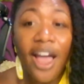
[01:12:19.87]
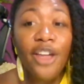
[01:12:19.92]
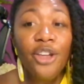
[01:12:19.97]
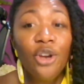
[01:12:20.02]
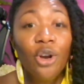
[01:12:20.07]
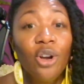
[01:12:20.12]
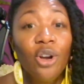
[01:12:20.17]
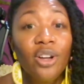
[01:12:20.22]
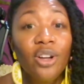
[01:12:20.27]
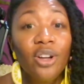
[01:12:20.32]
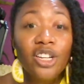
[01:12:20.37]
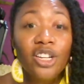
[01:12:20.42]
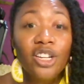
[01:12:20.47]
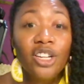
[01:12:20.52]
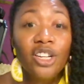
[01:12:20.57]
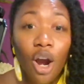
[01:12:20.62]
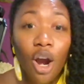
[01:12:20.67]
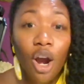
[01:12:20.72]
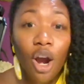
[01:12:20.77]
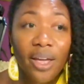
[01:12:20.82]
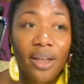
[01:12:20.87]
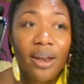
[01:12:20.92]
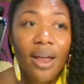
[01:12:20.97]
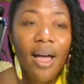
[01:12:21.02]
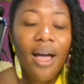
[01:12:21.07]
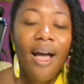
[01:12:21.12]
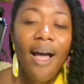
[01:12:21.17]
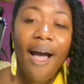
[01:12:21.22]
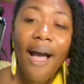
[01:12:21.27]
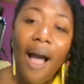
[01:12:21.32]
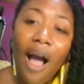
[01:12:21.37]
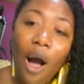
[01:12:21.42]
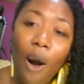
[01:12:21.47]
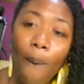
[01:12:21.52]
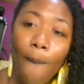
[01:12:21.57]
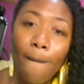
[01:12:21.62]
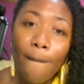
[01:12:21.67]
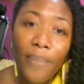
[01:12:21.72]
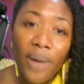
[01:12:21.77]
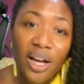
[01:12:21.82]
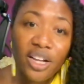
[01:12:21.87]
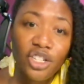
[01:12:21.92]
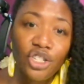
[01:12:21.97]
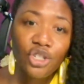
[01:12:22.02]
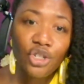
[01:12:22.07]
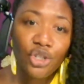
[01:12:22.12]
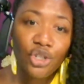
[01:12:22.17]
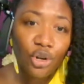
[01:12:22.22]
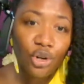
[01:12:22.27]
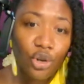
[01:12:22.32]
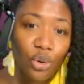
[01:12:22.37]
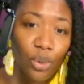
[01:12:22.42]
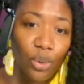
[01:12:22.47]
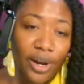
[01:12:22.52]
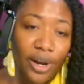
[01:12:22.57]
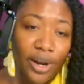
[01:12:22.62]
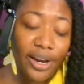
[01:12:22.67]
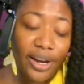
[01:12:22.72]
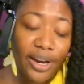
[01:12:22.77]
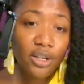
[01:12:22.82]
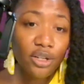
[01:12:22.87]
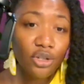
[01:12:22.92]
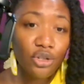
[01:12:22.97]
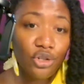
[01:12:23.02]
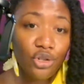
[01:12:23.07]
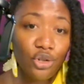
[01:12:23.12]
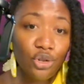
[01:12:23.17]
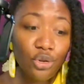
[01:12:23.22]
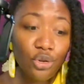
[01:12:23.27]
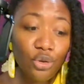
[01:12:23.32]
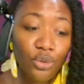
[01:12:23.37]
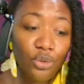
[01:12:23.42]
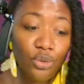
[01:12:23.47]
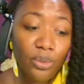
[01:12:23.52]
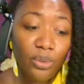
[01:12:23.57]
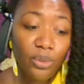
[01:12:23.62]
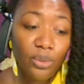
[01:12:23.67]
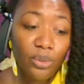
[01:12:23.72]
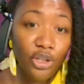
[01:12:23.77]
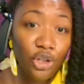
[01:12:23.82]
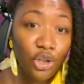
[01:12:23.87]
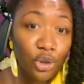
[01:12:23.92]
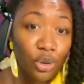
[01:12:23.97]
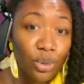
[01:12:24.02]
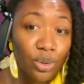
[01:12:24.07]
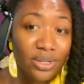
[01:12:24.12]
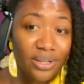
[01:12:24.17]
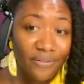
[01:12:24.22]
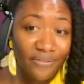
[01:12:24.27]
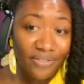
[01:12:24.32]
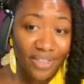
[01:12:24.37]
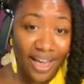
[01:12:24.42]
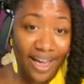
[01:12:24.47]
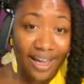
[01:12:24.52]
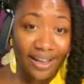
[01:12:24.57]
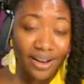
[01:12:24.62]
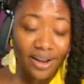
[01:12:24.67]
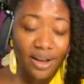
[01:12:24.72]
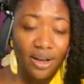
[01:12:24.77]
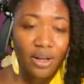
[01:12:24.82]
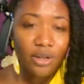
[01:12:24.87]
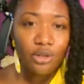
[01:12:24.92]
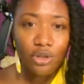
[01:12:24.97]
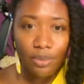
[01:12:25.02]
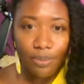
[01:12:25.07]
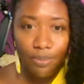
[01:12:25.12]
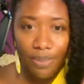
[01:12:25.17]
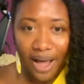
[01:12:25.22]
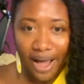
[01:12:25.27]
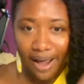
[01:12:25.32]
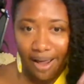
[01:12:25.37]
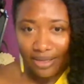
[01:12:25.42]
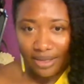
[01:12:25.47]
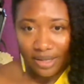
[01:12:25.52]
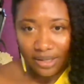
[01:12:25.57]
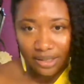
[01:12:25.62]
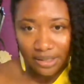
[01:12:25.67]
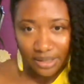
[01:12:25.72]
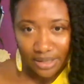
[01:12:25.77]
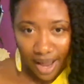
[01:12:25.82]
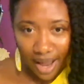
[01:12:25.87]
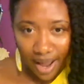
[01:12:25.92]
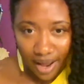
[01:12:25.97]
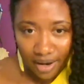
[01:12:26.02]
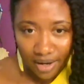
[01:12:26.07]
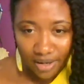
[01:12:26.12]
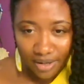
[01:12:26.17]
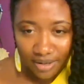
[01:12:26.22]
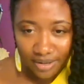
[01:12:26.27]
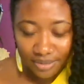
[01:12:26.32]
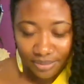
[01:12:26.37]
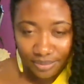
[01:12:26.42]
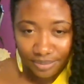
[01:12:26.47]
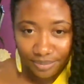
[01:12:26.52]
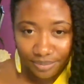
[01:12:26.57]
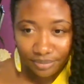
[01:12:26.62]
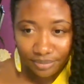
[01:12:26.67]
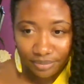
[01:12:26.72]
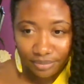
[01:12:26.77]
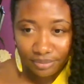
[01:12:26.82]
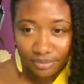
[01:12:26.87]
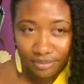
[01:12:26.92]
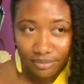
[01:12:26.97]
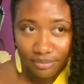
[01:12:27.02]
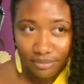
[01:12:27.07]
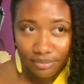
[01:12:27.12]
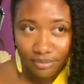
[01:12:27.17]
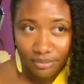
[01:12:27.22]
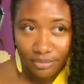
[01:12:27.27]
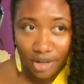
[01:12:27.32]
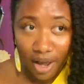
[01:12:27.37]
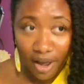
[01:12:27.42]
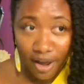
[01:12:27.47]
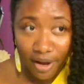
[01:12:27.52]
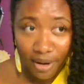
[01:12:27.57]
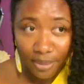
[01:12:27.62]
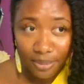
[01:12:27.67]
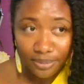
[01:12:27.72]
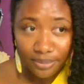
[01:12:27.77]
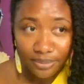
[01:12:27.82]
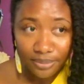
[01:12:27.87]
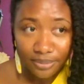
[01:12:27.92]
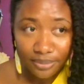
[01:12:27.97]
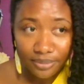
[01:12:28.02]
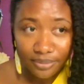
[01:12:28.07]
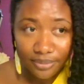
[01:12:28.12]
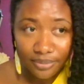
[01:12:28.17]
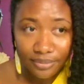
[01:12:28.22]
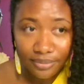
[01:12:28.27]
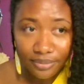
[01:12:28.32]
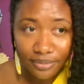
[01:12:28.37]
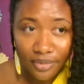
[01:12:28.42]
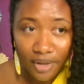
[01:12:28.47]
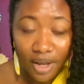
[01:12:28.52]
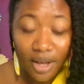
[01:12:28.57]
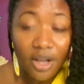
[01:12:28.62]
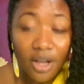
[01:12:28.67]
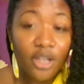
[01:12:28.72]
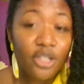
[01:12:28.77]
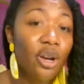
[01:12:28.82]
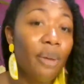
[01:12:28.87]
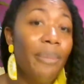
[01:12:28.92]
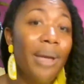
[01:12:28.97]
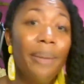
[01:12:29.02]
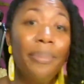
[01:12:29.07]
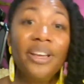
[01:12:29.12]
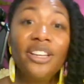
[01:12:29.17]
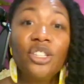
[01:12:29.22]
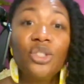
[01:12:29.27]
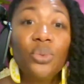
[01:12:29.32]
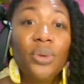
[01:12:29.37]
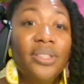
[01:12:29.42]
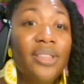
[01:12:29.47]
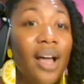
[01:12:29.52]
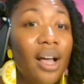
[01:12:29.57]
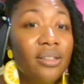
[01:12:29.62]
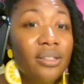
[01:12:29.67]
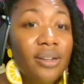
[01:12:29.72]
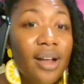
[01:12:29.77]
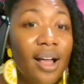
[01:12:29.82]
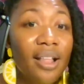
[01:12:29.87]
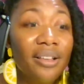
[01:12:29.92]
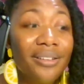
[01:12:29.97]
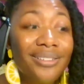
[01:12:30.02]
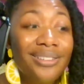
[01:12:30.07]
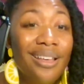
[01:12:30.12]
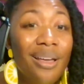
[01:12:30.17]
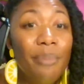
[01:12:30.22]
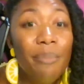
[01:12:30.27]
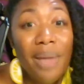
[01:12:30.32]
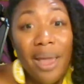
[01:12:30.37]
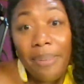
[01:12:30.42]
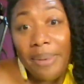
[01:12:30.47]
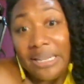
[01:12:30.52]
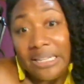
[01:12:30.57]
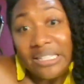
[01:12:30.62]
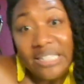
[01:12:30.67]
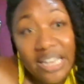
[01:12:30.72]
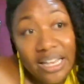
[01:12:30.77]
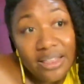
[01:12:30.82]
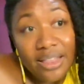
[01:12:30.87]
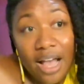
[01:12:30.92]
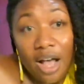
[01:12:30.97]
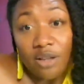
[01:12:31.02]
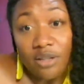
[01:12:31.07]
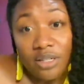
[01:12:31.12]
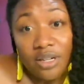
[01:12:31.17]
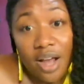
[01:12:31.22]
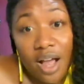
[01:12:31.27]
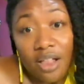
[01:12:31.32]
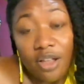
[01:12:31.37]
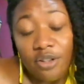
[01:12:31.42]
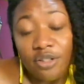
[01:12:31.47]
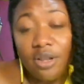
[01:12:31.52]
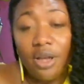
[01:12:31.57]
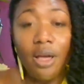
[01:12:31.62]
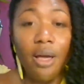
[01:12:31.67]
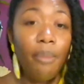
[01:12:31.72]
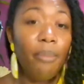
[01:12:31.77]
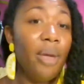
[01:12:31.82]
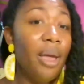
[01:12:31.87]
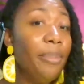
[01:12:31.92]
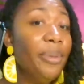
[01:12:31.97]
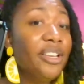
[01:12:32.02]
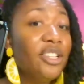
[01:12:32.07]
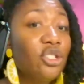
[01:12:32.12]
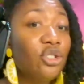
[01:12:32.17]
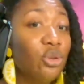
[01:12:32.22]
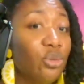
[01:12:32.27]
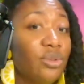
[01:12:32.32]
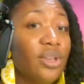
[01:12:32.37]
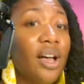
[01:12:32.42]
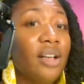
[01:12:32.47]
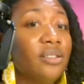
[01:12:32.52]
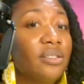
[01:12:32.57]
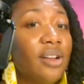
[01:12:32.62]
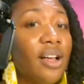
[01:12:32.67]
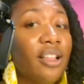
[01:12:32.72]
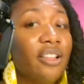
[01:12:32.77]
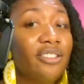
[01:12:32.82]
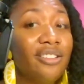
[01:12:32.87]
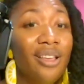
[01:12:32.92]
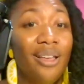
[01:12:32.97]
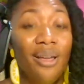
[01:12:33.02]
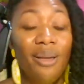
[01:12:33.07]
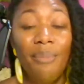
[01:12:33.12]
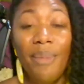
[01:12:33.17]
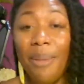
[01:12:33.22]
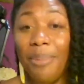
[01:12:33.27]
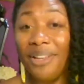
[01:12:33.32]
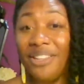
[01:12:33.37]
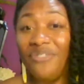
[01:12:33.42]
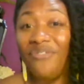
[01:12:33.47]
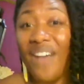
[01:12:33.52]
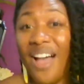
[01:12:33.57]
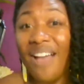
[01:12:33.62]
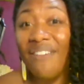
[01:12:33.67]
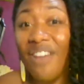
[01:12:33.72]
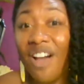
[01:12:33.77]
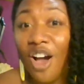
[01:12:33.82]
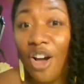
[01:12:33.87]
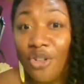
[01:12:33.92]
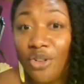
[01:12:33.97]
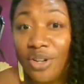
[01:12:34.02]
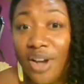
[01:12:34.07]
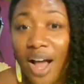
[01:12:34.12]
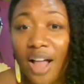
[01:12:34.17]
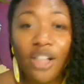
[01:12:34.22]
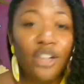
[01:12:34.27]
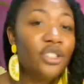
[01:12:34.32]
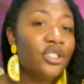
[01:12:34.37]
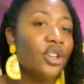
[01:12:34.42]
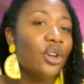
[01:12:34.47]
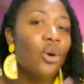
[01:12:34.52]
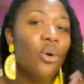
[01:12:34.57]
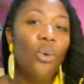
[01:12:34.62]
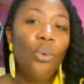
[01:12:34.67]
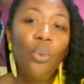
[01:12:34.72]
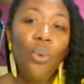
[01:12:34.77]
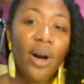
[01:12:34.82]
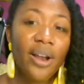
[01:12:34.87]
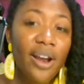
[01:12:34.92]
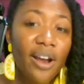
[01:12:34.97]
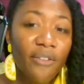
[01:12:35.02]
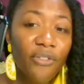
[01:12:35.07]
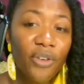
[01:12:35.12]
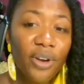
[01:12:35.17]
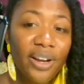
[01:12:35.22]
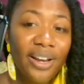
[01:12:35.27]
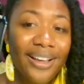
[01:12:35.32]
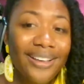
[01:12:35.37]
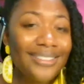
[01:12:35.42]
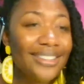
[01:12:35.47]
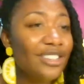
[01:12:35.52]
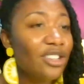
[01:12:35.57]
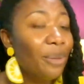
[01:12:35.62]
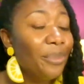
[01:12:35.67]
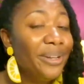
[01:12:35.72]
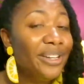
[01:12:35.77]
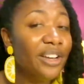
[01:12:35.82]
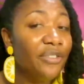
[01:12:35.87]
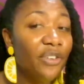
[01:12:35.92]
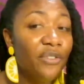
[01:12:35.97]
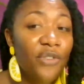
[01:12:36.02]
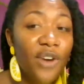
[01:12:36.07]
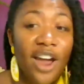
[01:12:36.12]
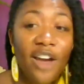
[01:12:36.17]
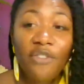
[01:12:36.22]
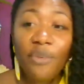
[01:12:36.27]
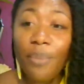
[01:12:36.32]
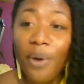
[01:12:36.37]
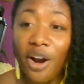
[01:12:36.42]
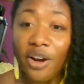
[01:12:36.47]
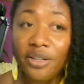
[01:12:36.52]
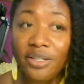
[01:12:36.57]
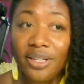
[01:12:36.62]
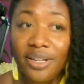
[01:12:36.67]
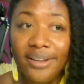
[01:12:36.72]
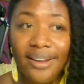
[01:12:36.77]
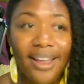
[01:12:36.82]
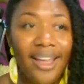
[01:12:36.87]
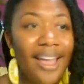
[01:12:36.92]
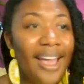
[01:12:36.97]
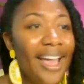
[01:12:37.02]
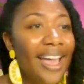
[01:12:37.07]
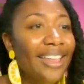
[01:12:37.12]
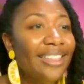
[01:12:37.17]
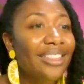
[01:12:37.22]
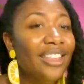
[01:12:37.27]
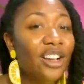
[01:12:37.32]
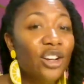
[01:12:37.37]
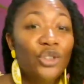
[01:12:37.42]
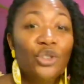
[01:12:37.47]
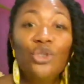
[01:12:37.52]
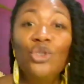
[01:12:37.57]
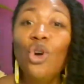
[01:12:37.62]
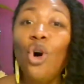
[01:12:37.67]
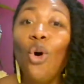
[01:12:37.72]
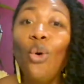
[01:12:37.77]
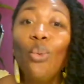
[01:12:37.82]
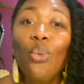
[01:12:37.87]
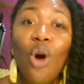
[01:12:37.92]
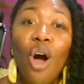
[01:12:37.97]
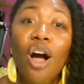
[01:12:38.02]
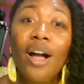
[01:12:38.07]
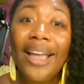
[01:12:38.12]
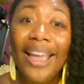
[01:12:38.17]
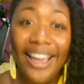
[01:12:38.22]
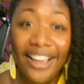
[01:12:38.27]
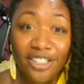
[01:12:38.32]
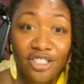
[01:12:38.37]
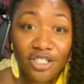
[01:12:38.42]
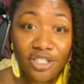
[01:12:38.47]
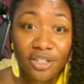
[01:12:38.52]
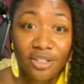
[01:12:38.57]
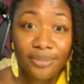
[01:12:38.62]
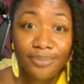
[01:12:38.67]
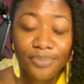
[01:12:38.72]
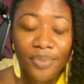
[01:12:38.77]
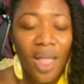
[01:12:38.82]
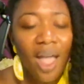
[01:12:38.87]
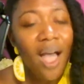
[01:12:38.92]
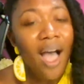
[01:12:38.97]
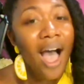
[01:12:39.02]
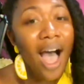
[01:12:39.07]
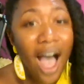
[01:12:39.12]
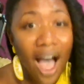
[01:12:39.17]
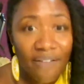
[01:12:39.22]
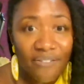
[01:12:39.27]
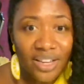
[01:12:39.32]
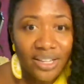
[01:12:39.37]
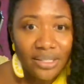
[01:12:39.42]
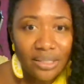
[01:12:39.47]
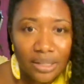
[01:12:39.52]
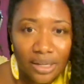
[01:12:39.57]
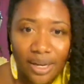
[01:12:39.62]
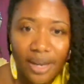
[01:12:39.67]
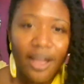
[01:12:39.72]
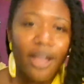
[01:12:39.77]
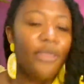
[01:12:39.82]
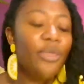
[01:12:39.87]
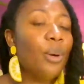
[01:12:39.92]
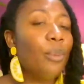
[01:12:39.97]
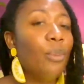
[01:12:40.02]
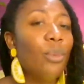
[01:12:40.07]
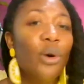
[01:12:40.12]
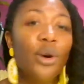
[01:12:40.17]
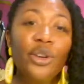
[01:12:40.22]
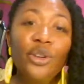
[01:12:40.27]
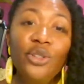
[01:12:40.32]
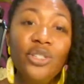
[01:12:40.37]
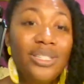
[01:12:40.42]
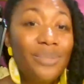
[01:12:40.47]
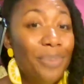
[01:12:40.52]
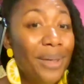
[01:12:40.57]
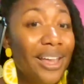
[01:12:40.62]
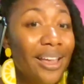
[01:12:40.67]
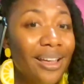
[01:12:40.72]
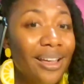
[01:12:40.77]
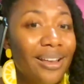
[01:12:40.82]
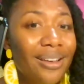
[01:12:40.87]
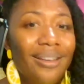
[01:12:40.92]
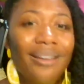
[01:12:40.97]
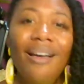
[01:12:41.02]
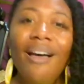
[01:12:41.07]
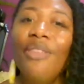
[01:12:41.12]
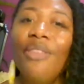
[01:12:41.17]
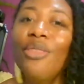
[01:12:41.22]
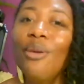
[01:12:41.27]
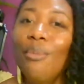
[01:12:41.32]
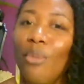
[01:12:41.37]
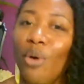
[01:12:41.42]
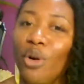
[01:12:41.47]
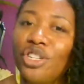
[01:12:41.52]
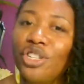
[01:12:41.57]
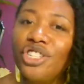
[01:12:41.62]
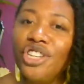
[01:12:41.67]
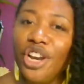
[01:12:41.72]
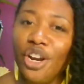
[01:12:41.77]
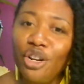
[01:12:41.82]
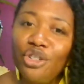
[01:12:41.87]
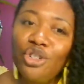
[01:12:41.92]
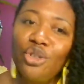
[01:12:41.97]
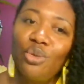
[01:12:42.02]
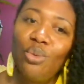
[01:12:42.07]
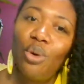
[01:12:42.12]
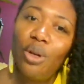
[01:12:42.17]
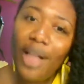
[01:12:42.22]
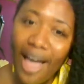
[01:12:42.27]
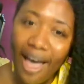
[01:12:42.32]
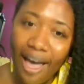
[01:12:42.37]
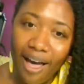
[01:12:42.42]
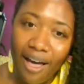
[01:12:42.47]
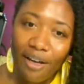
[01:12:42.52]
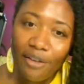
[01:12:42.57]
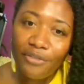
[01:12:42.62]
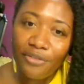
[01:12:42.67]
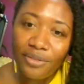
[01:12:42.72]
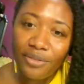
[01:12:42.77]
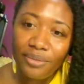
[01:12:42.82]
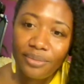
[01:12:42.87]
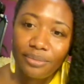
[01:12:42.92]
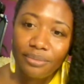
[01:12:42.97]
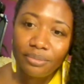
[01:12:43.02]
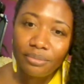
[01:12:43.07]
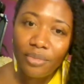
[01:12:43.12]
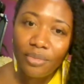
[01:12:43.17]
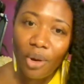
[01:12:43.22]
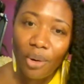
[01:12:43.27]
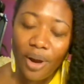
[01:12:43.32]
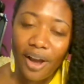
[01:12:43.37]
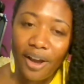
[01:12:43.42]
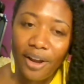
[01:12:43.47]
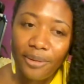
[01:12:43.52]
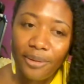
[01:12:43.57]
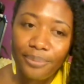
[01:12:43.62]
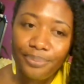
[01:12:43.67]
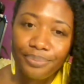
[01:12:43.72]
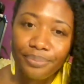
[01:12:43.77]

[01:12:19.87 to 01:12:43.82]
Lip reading: And you're going to determine how much you're going to use of that to buy this stock. Okay. So maybe it's $3,000. Maybe it's $10,000. Maybe it's $2,000. Maybe it's $500. Whatever it is, it's going to be different for every person. And there's no wrong answer. Obviously, the more you spend, the more shares you will have. Okay.